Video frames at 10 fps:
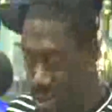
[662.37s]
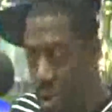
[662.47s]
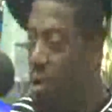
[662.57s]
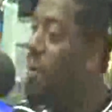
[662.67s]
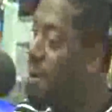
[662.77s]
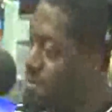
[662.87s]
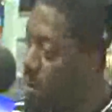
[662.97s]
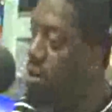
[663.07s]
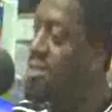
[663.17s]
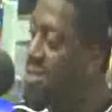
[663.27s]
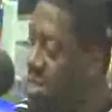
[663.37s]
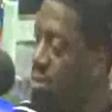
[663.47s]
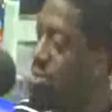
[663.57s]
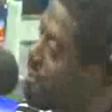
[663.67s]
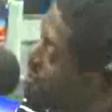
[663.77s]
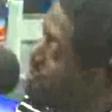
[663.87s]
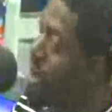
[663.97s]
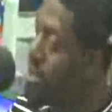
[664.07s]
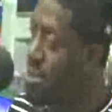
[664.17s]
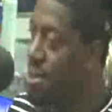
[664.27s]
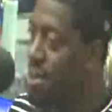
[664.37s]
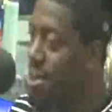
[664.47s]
Doing what I'm supposed to do. Number one.